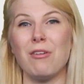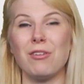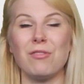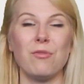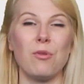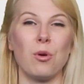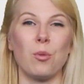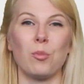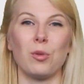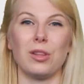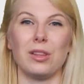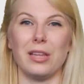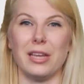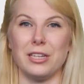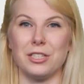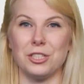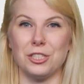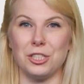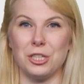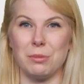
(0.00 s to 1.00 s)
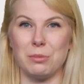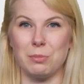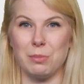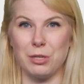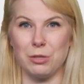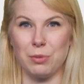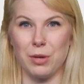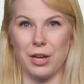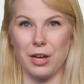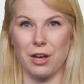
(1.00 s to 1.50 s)
to form relationships
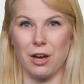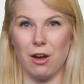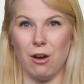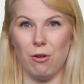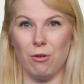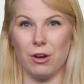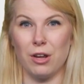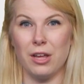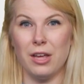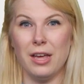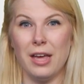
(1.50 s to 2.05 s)
between code.